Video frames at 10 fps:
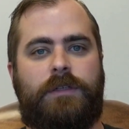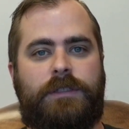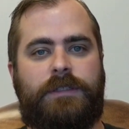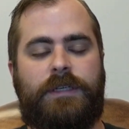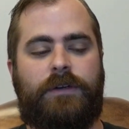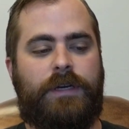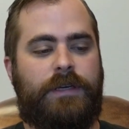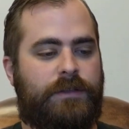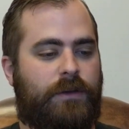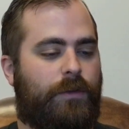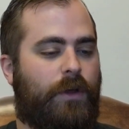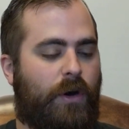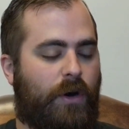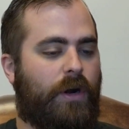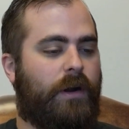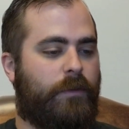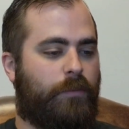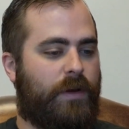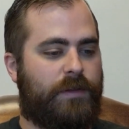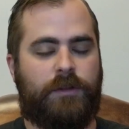series on the heart of a
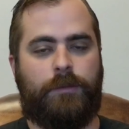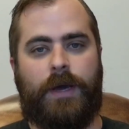presence